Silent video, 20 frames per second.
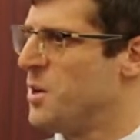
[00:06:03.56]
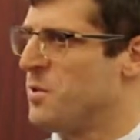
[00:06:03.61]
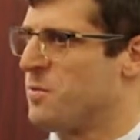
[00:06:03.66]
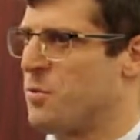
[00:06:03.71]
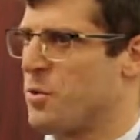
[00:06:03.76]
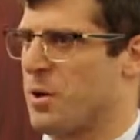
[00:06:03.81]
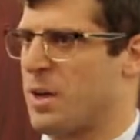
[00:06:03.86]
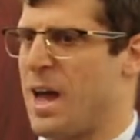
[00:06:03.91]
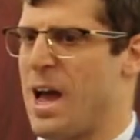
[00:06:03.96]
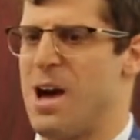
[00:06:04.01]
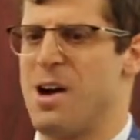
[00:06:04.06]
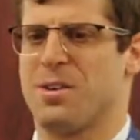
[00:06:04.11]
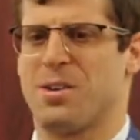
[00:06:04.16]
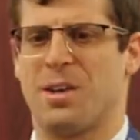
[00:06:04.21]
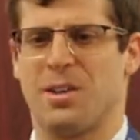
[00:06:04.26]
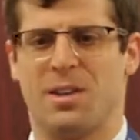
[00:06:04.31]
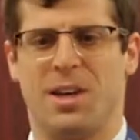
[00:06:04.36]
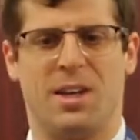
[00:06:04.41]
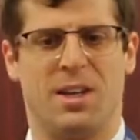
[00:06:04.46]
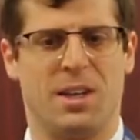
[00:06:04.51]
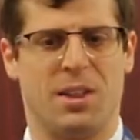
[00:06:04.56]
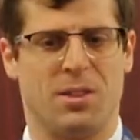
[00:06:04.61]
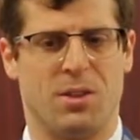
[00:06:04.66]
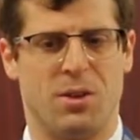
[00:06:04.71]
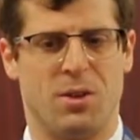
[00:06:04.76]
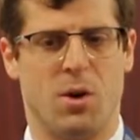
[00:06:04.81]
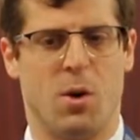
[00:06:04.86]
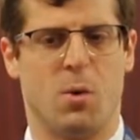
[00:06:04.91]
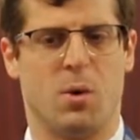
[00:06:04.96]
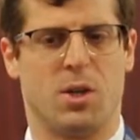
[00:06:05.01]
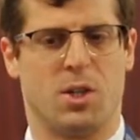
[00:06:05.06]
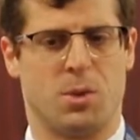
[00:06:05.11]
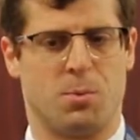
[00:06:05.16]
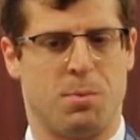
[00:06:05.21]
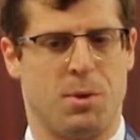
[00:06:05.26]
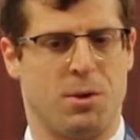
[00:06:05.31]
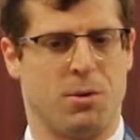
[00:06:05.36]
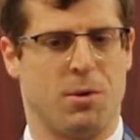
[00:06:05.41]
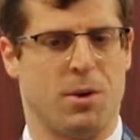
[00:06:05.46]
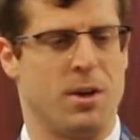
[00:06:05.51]
for calculating the notice
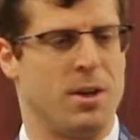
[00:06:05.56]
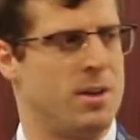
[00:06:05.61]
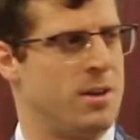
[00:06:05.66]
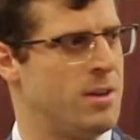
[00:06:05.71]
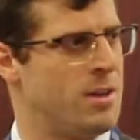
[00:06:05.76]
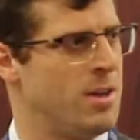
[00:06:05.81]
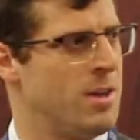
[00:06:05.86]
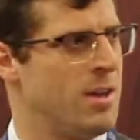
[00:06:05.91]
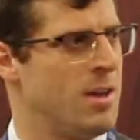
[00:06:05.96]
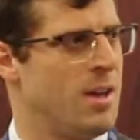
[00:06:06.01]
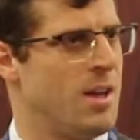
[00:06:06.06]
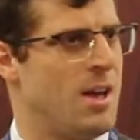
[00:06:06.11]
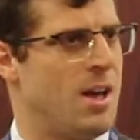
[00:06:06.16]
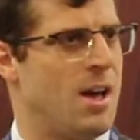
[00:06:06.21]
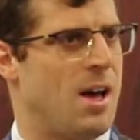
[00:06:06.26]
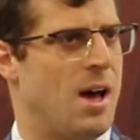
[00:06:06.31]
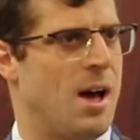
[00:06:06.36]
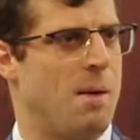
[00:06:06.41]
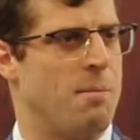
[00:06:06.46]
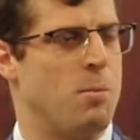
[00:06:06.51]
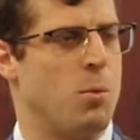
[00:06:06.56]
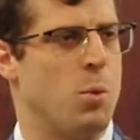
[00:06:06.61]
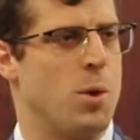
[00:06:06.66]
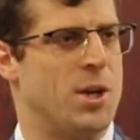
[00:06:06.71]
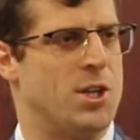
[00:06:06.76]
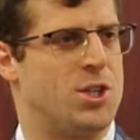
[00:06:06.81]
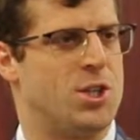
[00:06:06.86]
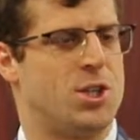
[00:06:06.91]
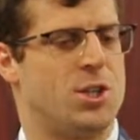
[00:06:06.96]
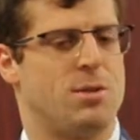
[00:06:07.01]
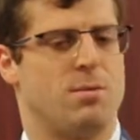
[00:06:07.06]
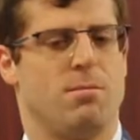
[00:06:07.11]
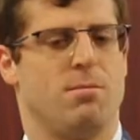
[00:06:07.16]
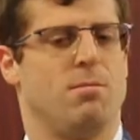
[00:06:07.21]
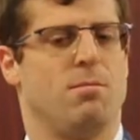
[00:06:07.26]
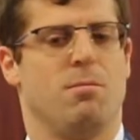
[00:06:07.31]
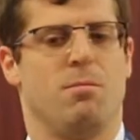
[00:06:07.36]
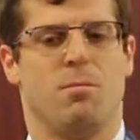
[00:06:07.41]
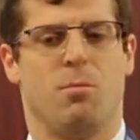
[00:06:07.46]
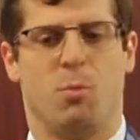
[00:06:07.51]
period, which
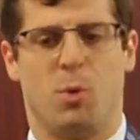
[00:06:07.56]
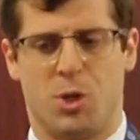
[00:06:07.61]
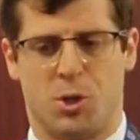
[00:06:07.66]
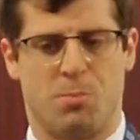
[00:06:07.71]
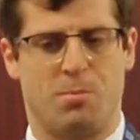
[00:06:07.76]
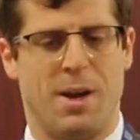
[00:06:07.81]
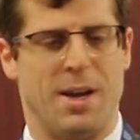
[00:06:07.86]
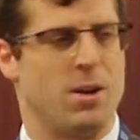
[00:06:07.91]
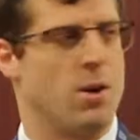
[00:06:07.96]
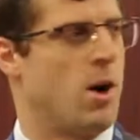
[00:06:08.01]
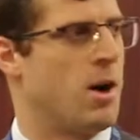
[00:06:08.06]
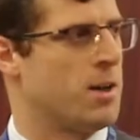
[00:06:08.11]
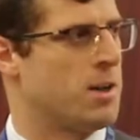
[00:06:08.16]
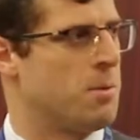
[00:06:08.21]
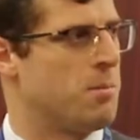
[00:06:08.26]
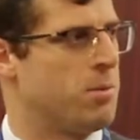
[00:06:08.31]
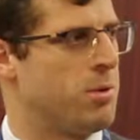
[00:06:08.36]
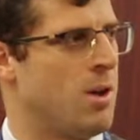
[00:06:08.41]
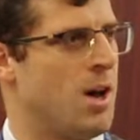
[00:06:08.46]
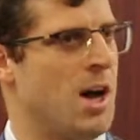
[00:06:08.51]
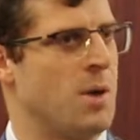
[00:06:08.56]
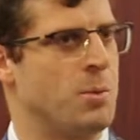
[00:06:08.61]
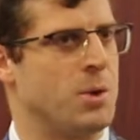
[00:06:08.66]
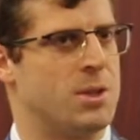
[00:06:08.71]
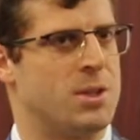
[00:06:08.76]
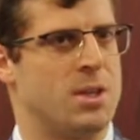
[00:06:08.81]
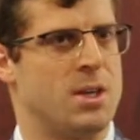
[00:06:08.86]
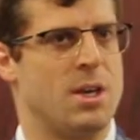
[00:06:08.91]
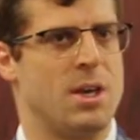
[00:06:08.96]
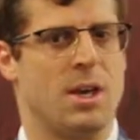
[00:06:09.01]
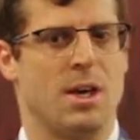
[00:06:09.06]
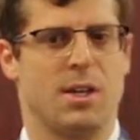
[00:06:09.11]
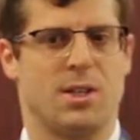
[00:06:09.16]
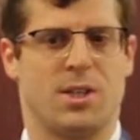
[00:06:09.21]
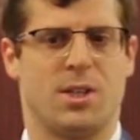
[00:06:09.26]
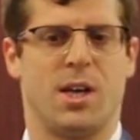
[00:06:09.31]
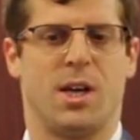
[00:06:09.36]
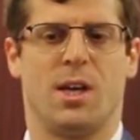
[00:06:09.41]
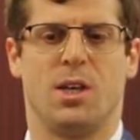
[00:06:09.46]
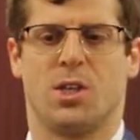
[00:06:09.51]
may not comply with the
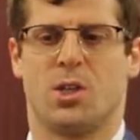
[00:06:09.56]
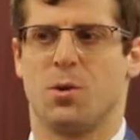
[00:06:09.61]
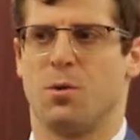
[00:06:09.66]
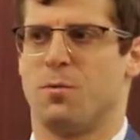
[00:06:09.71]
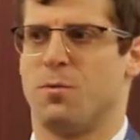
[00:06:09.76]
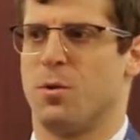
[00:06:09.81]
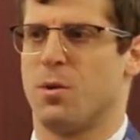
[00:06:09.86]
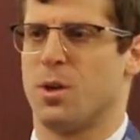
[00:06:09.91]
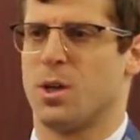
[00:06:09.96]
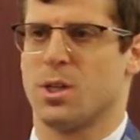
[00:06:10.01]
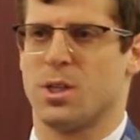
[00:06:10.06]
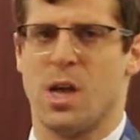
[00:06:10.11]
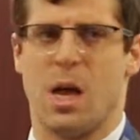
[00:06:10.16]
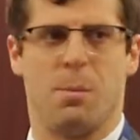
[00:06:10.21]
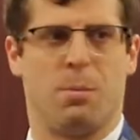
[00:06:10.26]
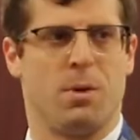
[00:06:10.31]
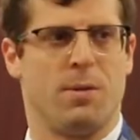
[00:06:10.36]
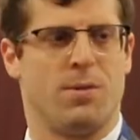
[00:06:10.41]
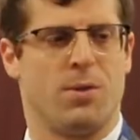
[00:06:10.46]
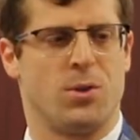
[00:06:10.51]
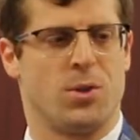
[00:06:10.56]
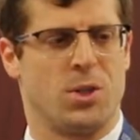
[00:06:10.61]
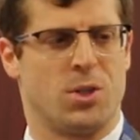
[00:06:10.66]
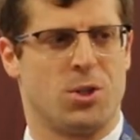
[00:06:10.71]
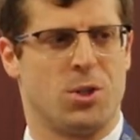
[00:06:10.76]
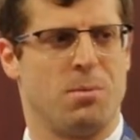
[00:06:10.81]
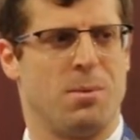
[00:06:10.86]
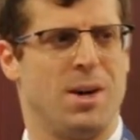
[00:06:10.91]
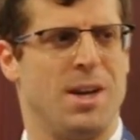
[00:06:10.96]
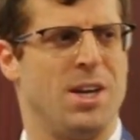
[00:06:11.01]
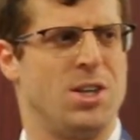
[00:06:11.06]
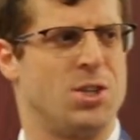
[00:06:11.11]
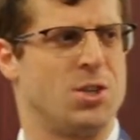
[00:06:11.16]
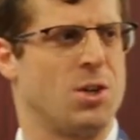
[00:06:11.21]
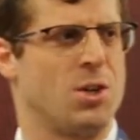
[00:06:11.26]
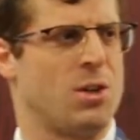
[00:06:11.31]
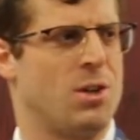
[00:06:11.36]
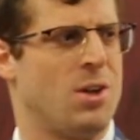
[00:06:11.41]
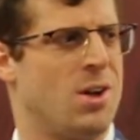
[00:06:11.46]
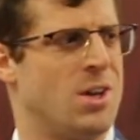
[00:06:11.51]
ESA. So for example, if there's a
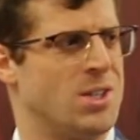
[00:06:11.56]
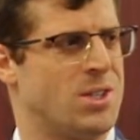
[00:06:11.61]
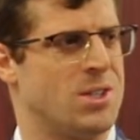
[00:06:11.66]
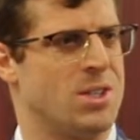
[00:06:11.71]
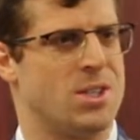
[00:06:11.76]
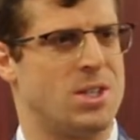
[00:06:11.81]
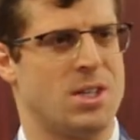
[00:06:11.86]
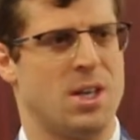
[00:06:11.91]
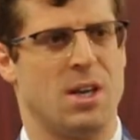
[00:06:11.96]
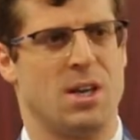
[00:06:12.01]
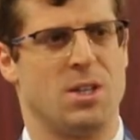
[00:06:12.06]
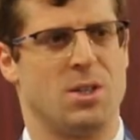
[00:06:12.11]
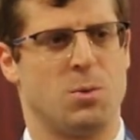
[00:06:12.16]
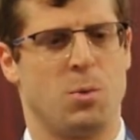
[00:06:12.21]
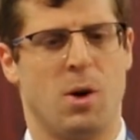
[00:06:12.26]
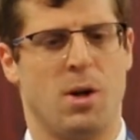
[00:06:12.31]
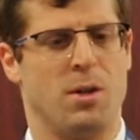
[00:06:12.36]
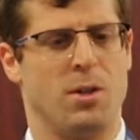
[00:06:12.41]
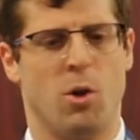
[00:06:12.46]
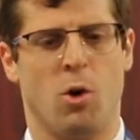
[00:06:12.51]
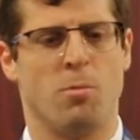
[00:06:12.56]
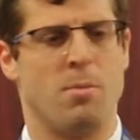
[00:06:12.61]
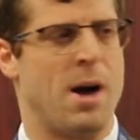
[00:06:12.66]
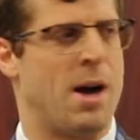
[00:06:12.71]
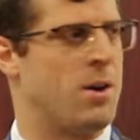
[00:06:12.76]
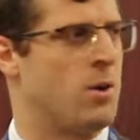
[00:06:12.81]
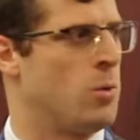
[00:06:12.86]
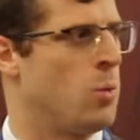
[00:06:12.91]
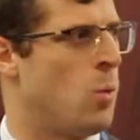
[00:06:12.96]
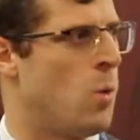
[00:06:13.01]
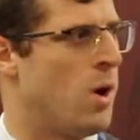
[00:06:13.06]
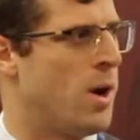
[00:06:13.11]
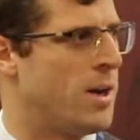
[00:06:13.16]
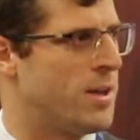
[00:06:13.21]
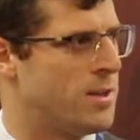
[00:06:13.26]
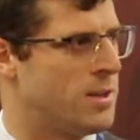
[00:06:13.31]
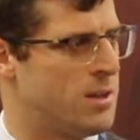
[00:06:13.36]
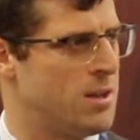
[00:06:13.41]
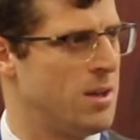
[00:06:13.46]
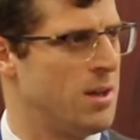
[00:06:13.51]
termination clause that says, well, no matter
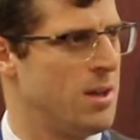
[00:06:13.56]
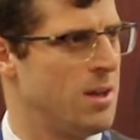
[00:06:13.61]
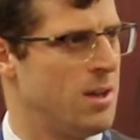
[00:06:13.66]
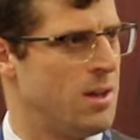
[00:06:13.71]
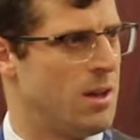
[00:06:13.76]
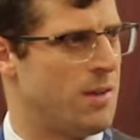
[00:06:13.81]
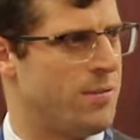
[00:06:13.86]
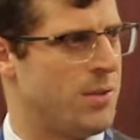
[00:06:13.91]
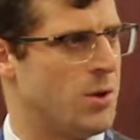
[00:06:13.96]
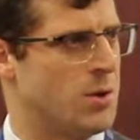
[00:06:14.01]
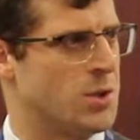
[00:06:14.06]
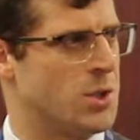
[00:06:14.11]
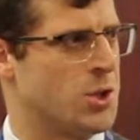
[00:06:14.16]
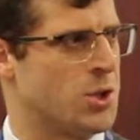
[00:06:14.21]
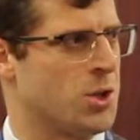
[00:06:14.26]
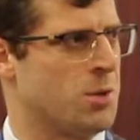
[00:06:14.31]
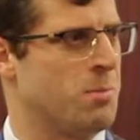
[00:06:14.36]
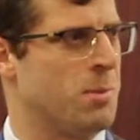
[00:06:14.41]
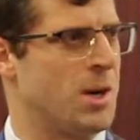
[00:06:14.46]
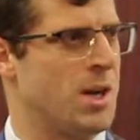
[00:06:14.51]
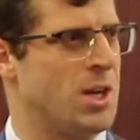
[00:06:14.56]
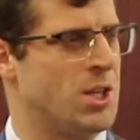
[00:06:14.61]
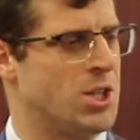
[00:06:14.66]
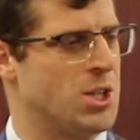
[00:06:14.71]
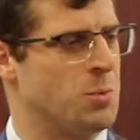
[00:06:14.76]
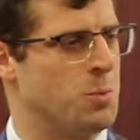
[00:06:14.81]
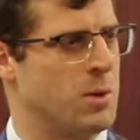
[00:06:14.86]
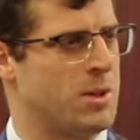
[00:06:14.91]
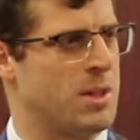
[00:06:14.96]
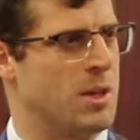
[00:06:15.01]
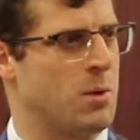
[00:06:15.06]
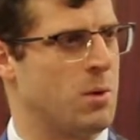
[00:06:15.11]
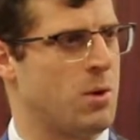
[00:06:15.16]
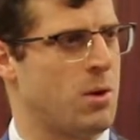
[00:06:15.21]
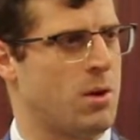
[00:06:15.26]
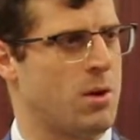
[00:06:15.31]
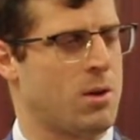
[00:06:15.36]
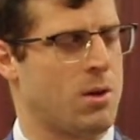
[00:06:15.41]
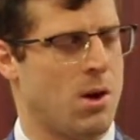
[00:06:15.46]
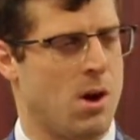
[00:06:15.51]
what, if there's a termination without
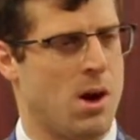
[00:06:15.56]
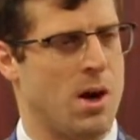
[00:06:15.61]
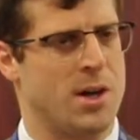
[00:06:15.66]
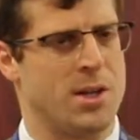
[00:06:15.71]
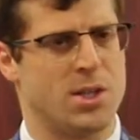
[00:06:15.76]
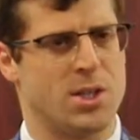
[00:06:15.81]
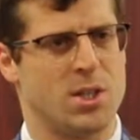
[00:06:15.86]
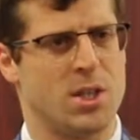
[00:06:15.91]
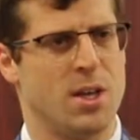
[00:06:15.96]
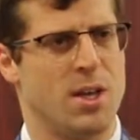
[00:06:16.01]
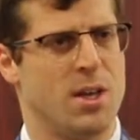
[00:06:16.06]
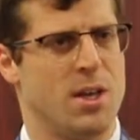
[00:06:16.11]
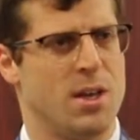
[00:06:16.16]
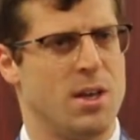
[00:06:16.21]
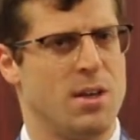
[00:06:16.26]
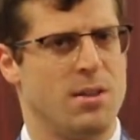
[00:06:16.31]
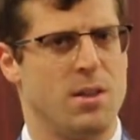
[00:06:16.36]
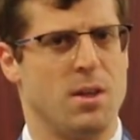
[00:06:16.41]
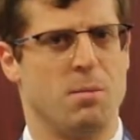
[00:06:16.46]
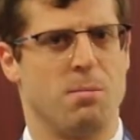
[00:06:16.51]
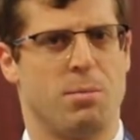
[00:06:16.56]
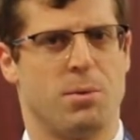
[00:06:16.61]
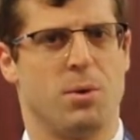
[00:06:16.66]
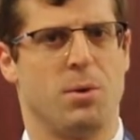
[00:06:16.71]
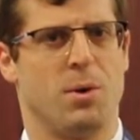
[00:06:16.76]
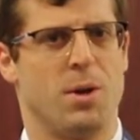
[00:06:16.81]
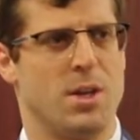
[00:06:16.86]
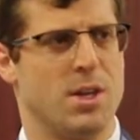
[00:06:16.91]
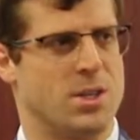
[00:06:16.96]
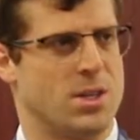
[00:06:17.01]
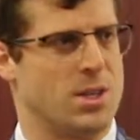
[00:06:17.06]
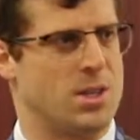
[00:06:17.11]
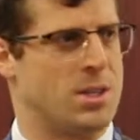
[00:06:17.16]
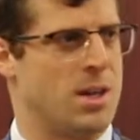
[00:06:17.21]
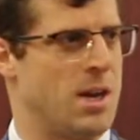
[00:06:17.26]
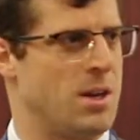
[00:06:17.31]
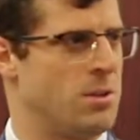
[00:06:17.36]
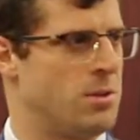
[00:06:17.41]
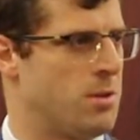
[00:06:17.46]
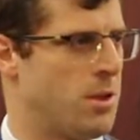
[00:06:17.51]
cause, the employee is
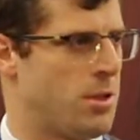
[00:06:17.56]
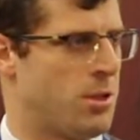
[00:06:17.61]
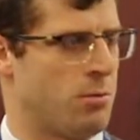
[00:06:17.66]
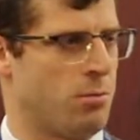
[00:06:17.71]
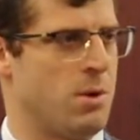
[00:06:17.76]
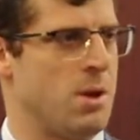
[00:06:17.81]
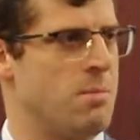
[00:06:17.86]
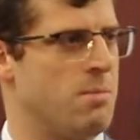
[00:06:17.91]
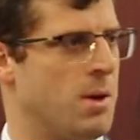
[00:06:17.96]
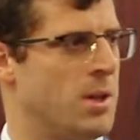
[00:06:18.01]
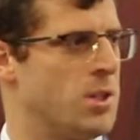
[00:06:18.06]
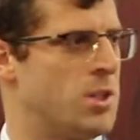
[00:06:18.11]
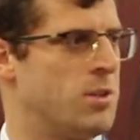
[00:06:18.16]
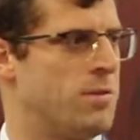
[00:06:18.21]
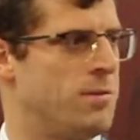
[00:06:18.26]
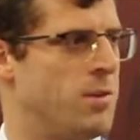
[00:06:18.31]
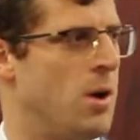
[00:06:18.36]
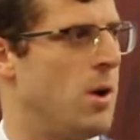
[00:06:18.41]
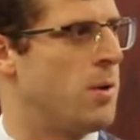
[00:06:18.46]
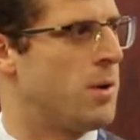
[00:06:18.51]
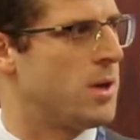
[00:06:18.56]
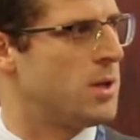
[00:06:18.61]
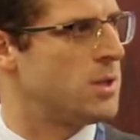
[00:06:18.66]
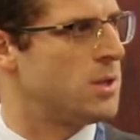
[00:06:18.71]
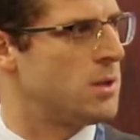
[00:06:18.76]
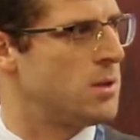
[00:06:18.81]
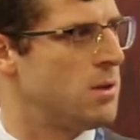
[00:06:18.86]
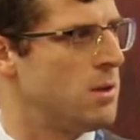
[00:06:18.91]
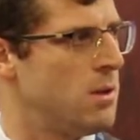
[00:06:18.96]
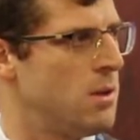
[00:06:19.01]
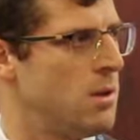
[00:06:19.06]
entitled to 3 months of notice.